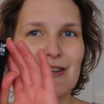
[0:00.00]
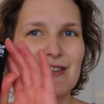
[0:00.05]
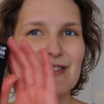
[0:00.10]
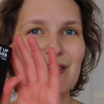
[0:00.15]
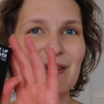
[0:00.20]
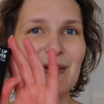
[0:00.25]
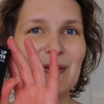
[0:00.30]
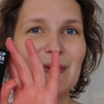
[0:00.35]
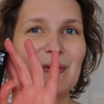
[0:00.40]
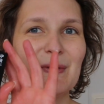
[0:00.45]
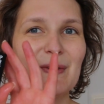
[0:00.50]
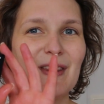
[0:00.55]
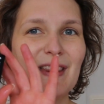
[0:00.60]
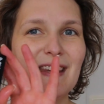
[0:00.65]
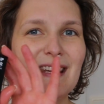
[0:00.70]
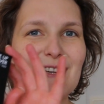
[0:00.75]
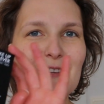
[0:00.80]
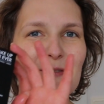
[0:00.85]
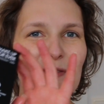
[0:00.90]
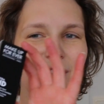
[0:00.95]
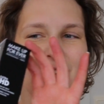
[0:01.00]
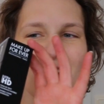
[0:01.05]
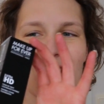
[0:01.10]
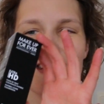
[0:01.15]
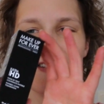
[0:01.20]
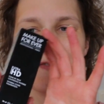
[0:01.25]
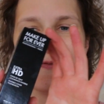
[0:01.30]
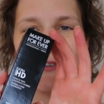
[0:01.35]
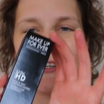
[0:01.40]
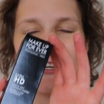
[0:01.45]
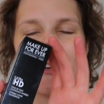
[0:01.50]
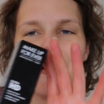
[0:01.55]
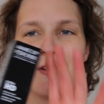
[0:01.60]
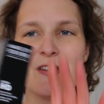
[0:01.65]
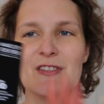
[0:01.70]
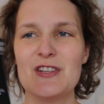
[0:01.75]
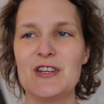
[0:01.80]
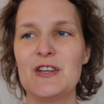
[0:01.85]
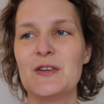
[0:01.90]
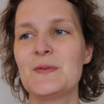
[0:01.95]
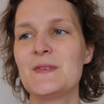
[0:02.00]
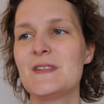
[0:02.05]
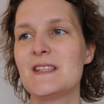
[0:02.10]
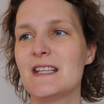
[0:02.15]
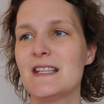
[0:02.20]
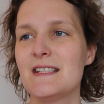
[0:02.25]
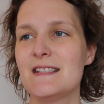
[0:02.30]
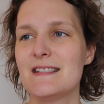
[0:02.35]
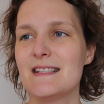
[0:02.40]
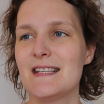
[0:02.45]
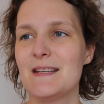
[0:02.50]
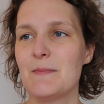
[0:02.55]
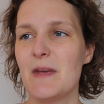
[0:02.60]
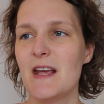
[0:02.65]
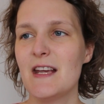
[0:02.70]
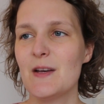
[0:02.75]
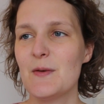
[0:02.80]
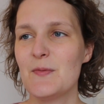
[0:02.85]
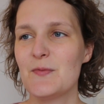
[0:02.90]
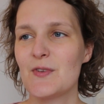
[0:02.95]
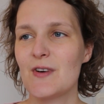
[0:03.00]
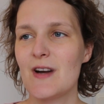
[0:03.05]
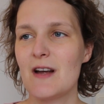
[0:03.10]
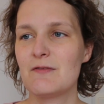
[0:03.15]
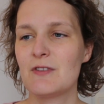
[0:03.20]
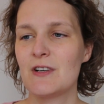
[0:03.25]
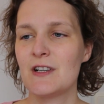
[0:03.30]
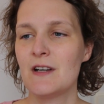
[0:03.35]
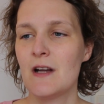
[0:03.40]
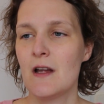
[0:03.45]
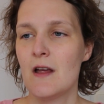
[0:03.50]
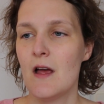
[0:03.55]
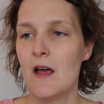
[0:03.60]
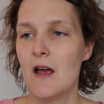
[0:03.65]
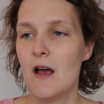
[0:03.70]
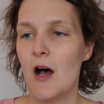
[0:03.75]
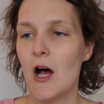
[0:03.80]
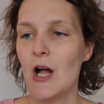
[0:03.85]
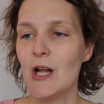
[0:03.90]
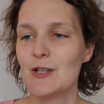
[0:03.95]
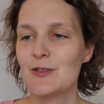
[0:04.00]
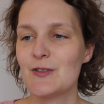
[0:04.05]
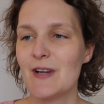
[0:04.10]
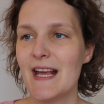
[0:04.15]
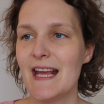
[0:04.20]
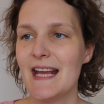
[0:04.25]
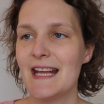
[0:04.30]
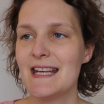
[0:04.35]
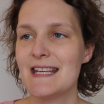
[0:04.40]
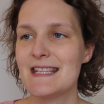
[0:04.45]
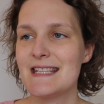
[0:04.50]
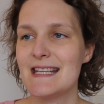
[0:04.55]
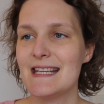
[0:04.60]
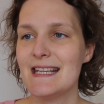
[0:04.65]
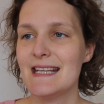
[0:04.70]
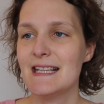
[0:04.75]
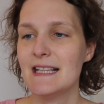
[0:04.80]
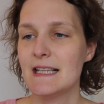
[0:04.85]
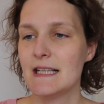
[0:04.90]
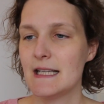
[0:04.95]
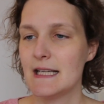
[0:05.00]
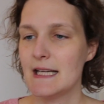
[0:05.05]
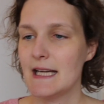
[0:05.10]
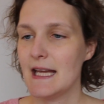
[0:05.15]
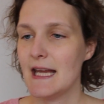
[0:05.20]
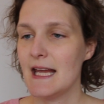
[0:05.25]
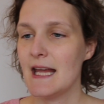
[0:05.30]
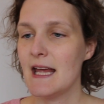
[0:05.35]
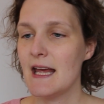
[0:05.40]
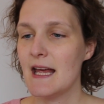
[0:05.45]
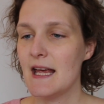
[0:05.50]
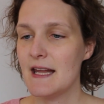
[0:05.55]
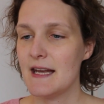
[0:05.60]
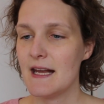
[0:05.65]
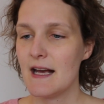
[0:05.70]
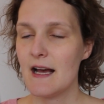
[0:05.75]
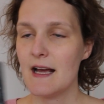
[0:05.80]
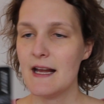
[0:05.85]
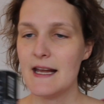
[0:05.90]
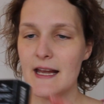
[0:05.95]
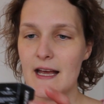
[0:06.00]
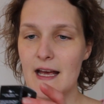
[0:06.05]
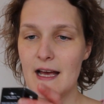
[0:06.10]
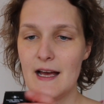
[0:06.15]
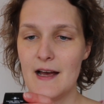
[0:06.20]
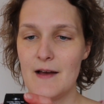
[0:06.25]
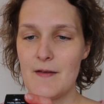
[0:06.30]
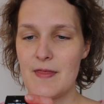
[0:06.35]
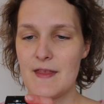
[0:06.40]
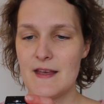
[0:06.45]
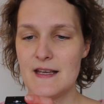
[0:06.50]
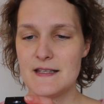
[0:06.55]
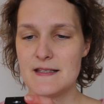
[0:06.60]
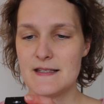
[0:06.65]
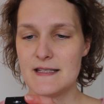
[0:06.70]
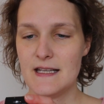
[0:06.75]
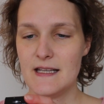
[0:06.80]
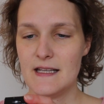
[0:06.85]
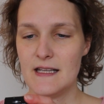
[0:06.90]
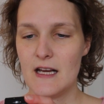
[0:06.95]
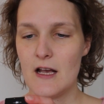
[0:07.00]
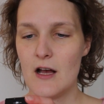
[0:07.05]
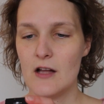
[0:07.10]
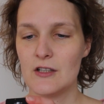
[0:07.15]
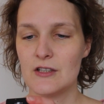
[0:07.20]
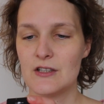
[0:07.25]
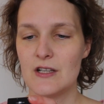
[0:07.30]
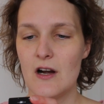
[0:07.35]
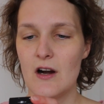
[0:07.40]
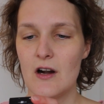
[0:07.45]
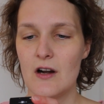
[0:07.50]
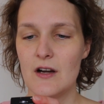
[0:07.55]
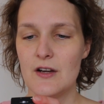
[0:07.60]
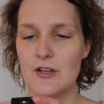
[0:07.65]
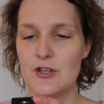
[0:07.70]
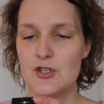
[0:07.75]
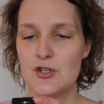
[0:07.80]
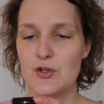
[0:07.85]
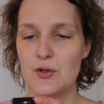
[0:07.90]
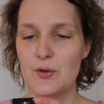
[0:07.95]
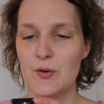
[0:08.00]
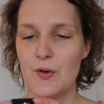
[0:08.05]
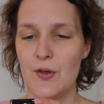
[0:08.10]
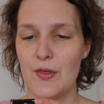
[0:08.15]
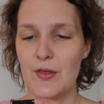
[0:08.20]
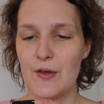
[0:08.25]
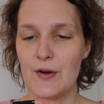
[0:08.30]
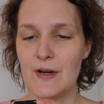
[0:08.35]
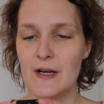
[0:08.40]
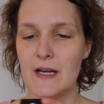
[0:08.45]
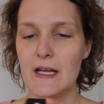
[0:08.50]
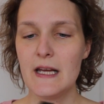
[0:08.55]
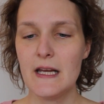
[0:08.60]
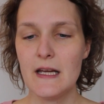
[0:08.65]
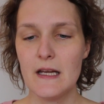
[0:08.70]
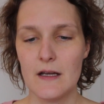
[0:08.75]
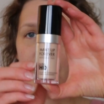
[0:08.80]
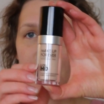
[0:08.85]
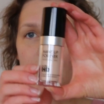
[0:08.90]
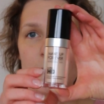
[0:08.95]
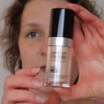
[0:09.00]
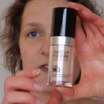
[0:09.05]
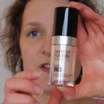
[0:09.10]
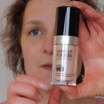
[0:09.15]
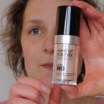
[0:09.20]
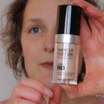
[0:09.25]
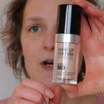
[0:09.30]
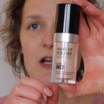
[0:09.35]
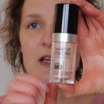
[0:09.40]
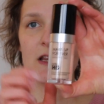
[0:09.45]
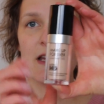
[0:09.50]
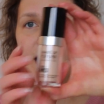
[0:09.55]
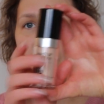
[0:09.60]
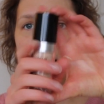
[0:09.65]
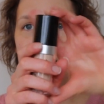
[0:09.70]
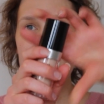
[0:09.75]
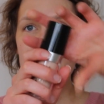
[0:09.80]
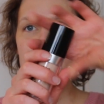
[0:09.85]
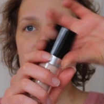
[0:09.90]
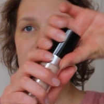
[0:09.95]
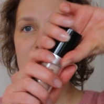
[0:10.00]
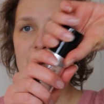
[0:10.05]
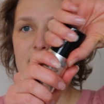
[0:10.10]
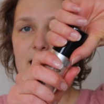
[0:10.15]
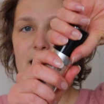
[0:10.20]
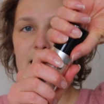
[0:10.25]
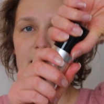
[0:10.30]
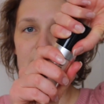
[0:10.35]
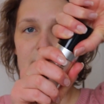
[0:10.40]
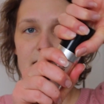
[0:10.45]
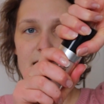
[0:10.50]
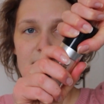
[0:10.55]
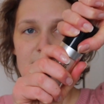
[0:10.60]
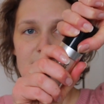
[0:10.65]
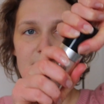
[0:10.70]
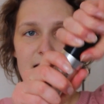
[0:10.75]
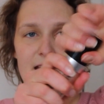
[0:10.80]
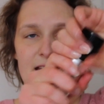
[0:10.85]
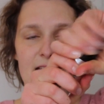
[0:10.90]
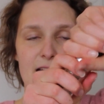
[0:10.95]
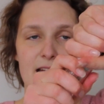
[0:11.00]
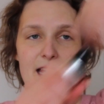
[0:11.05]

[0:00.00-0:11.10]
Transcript: So the foundation we're going to use is the Makeup Forever Ultra HD, and I have this in the color R230. It comes in a bottle like this and it